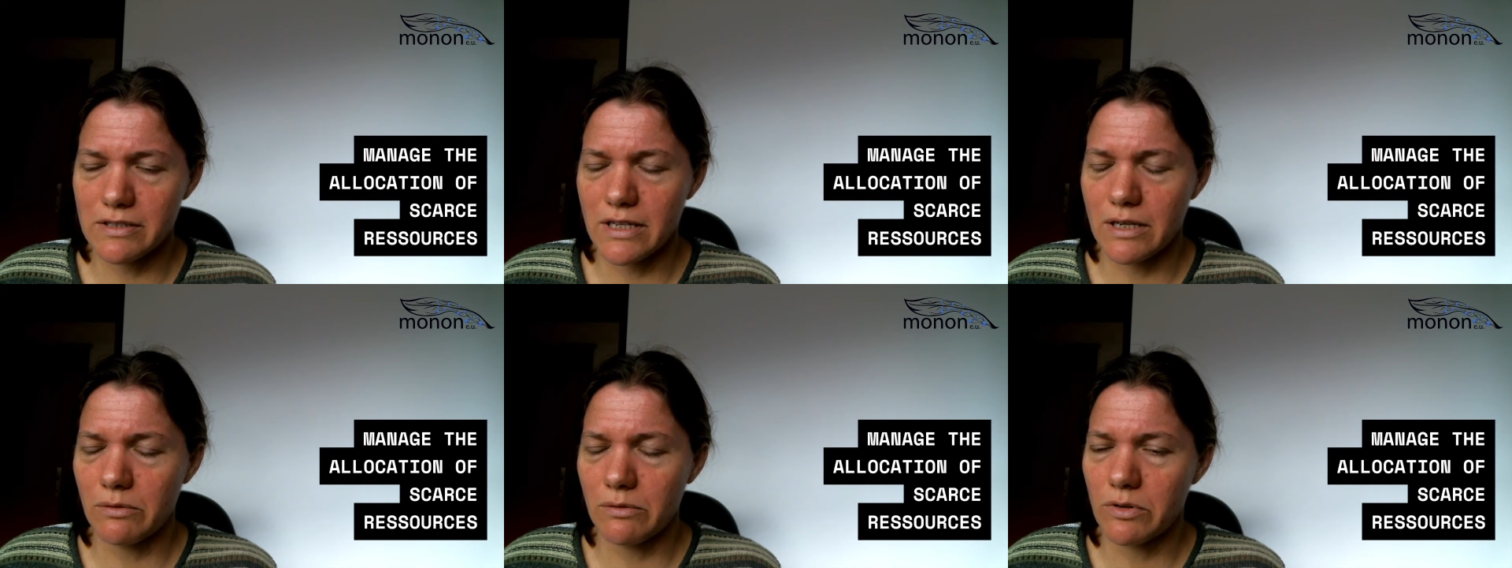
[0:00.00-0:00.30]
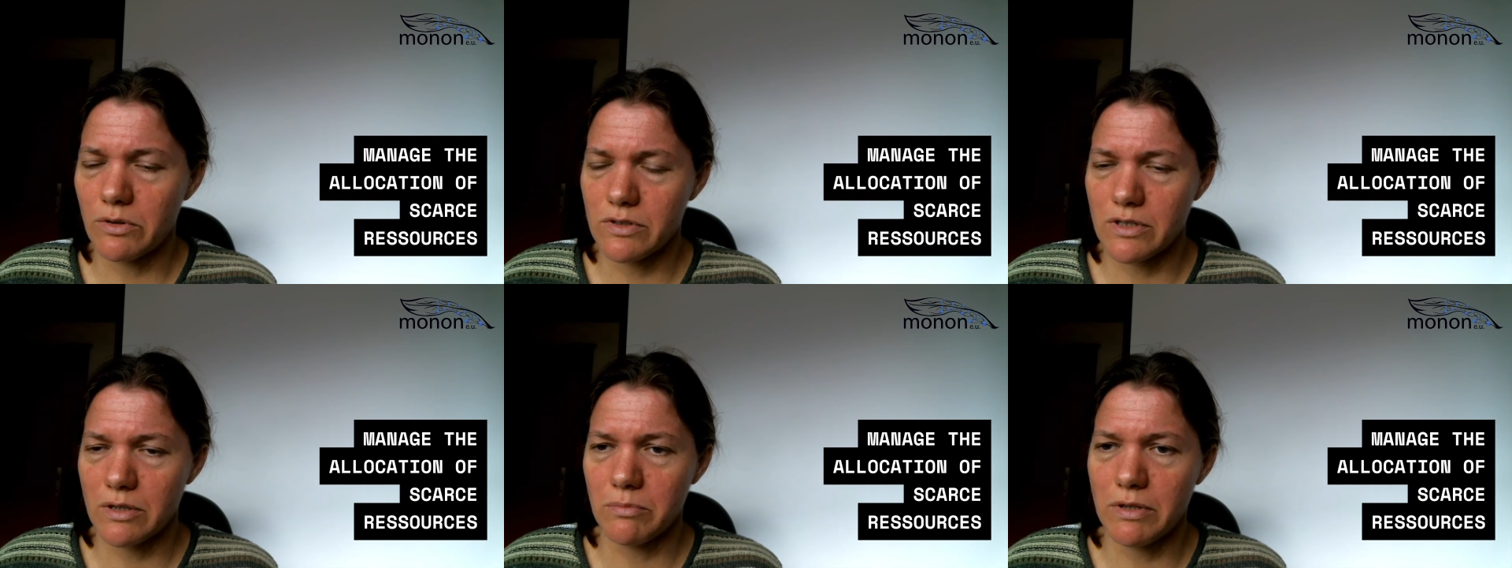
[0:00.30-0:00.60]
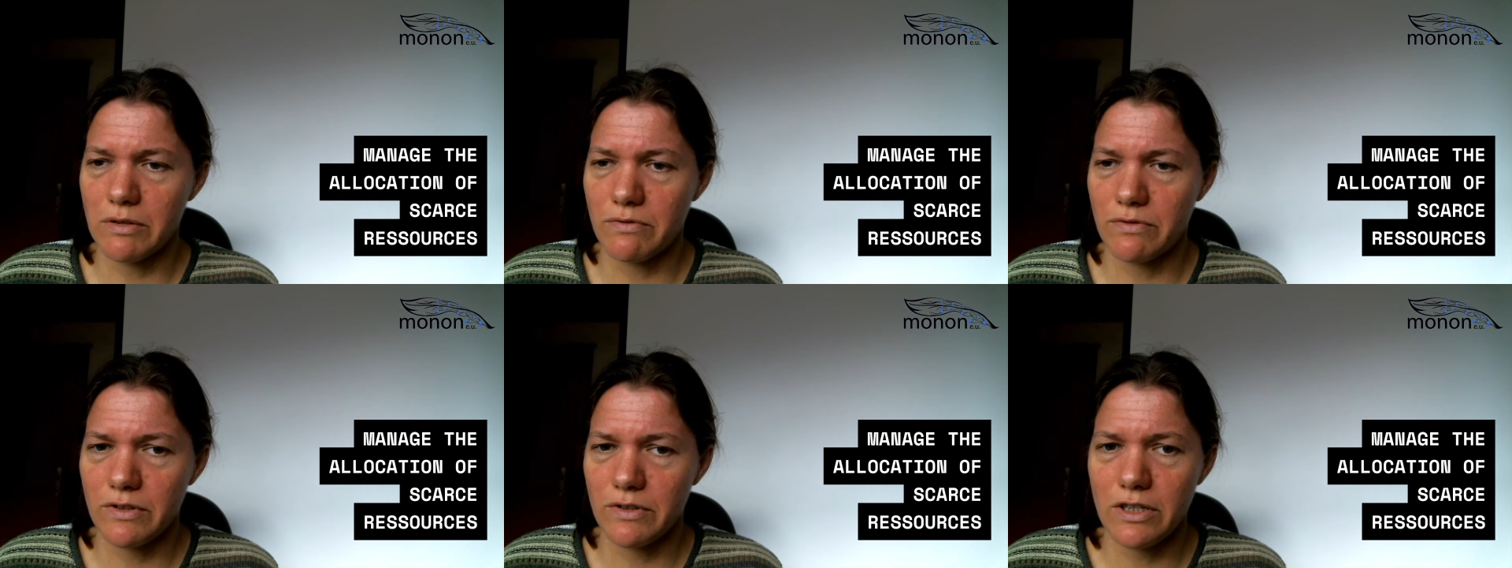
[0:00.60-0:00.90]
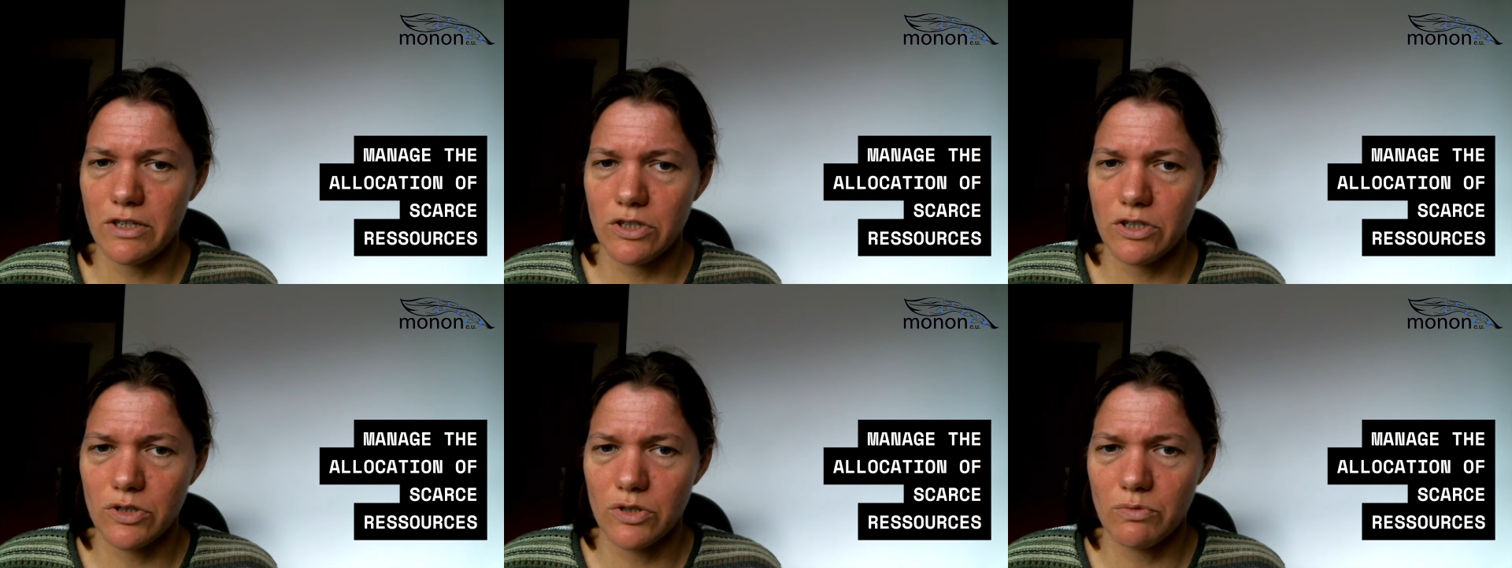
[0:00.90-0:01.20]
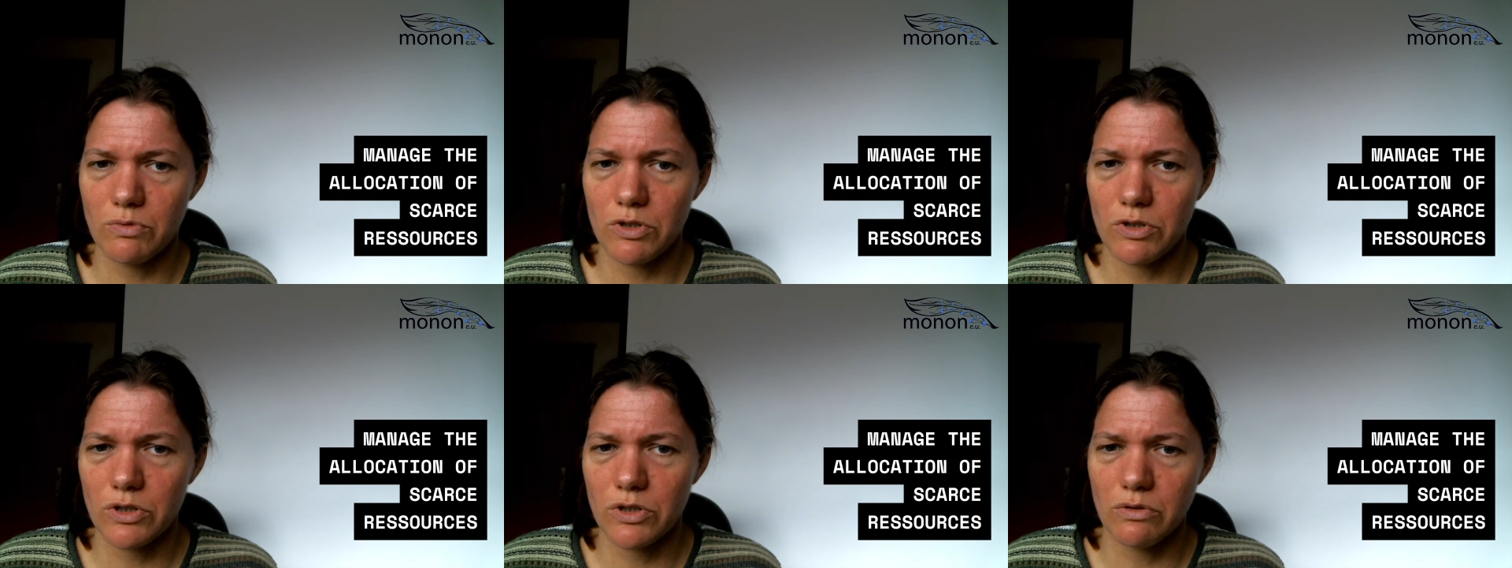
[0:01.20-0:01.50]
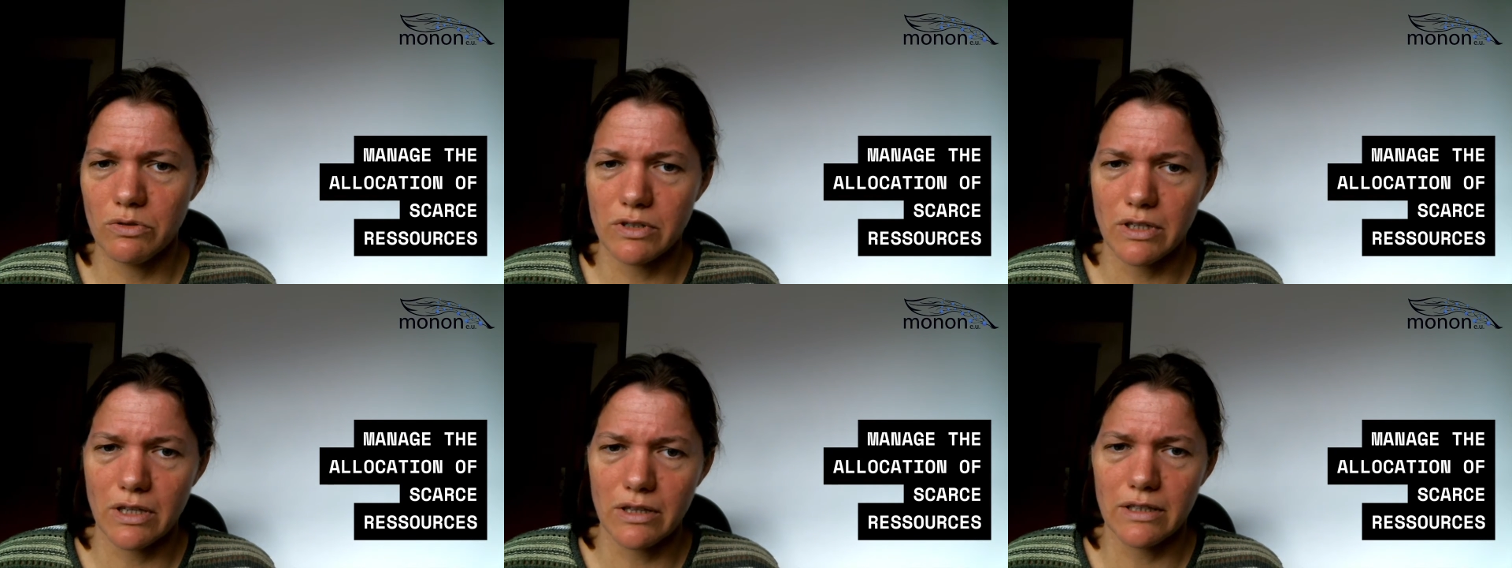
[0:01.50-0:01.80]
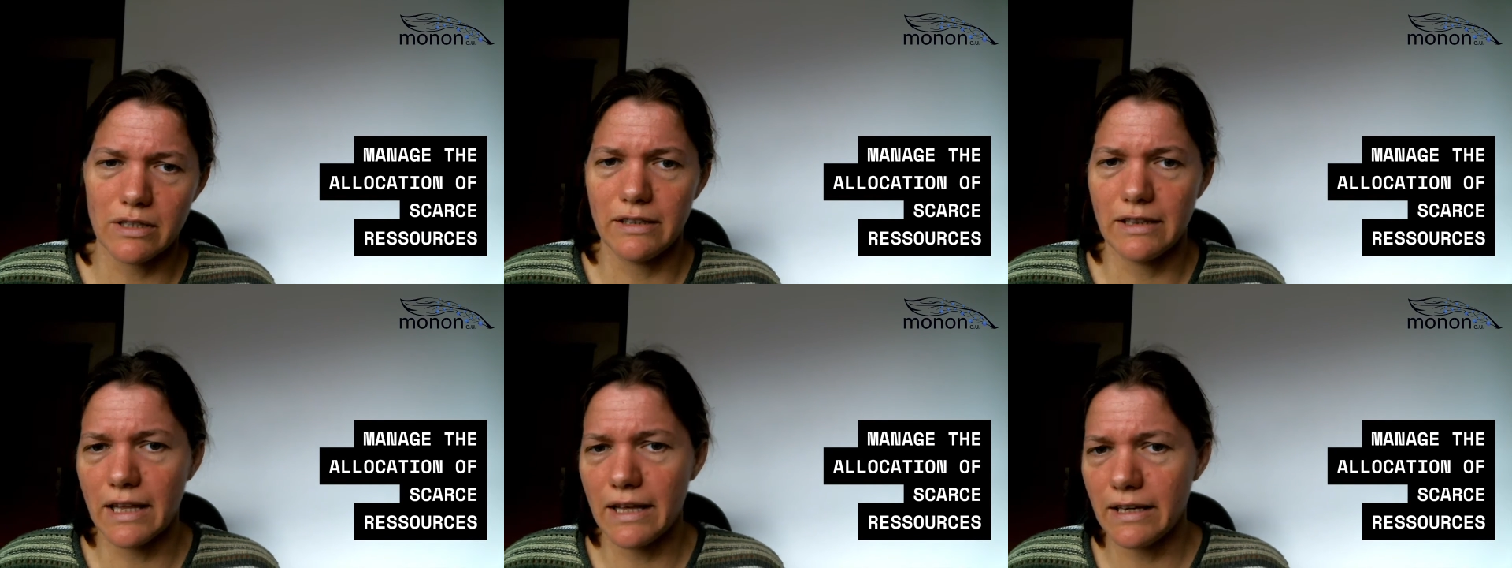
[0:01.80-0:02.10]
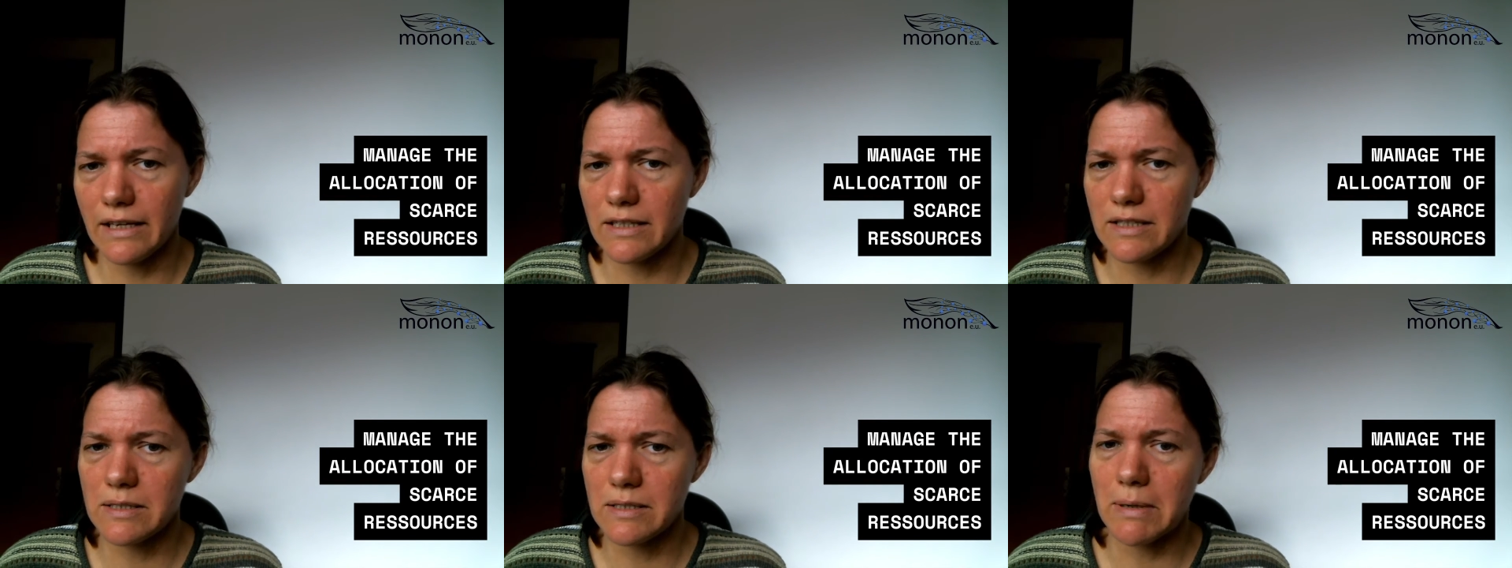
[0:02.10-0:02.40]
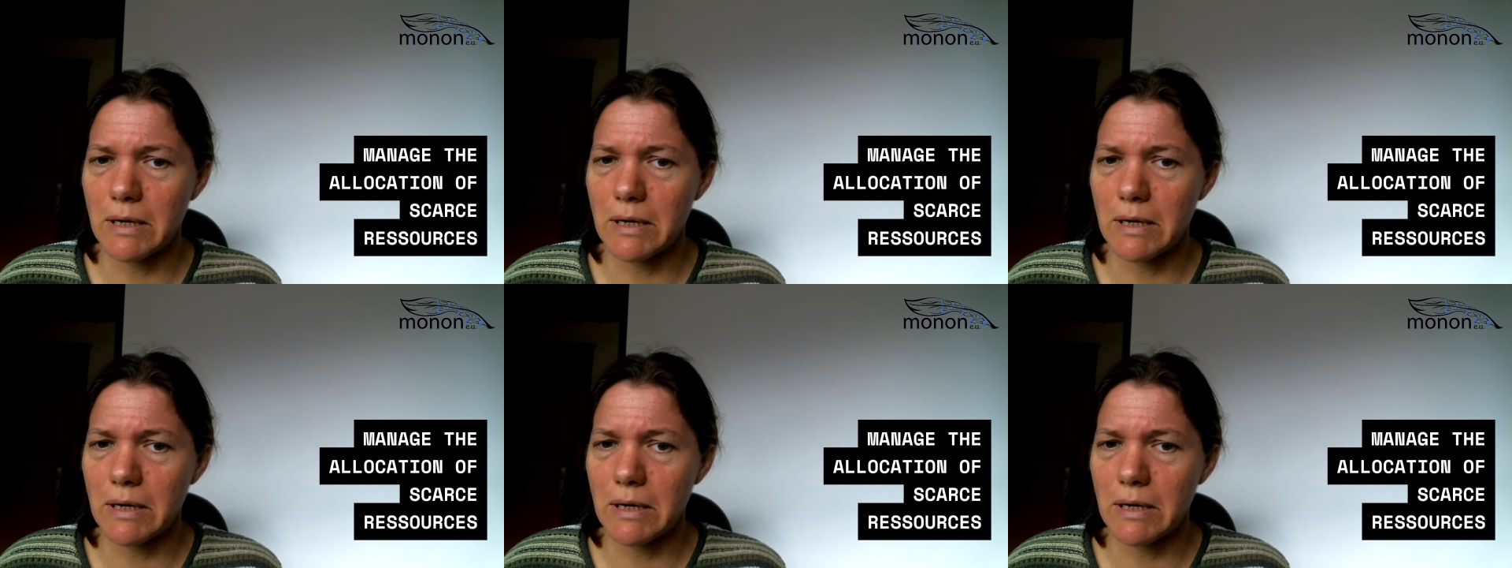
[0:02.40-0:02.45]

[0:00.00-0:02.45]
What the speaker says: There were some definitions which go something like it's